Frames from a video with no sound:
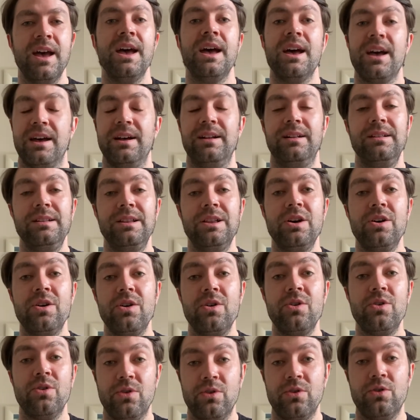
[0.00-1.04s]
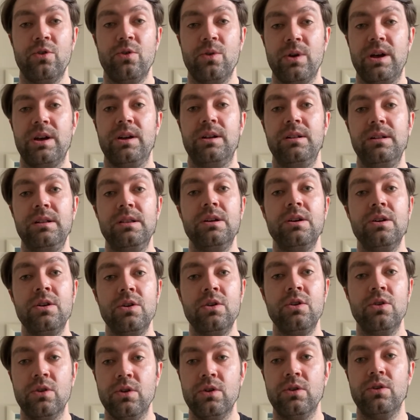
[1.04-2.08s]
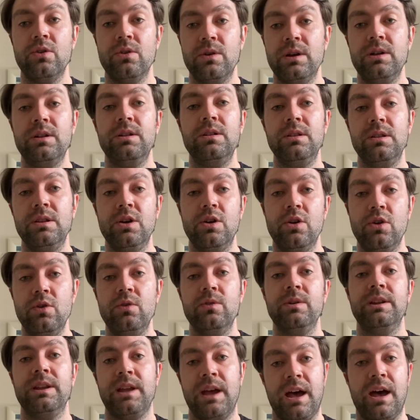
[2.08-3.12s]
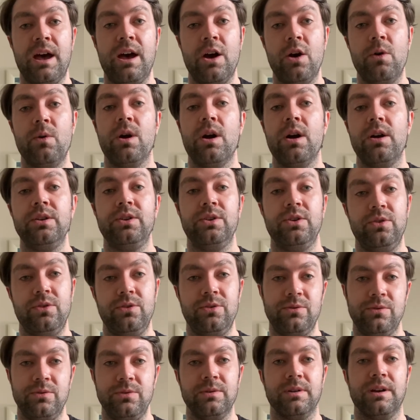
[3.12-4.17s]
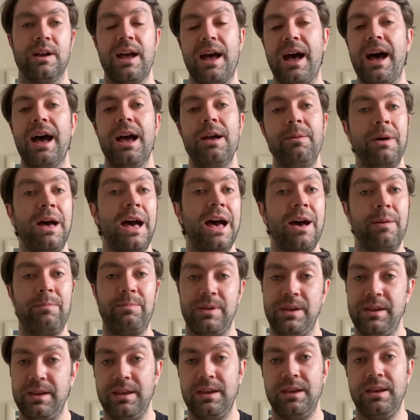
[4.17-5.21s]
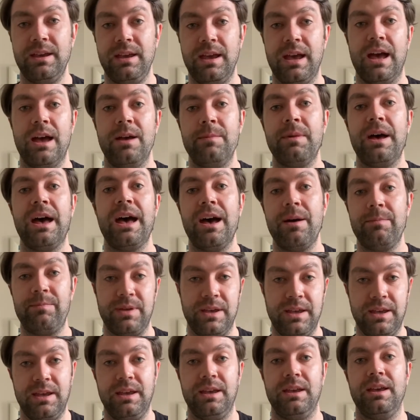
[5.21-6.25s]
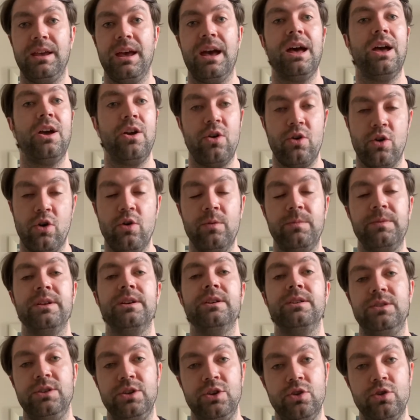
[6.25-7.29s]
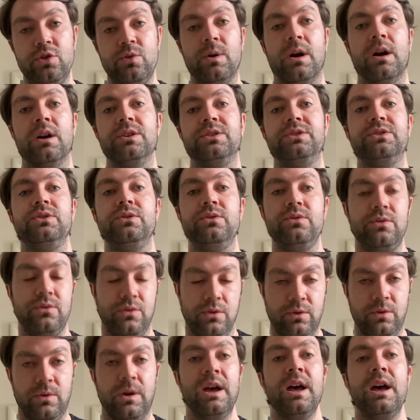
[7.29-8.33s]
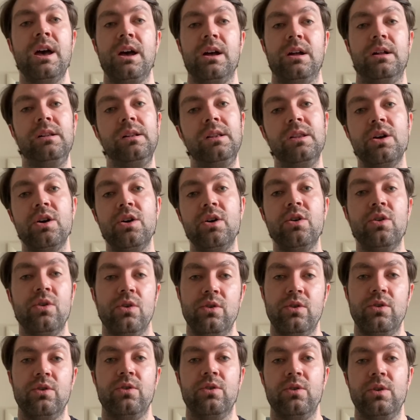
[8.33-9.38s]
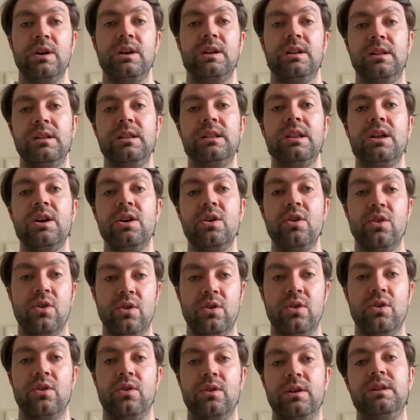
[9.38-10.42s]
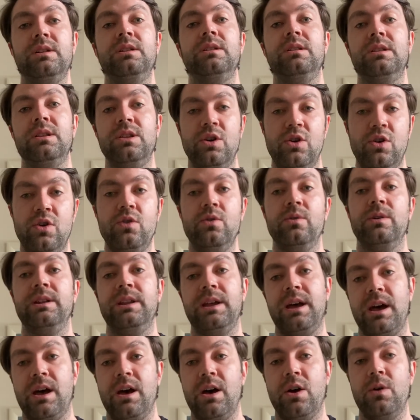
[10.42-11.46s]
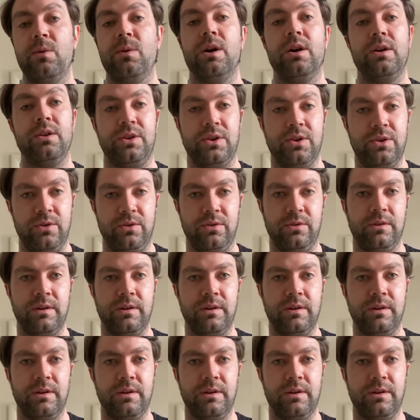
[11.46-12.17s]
Hello, hello, hello, and how are you? I'm happy, I hope that you are too. Hello, hello, hello, and how are you?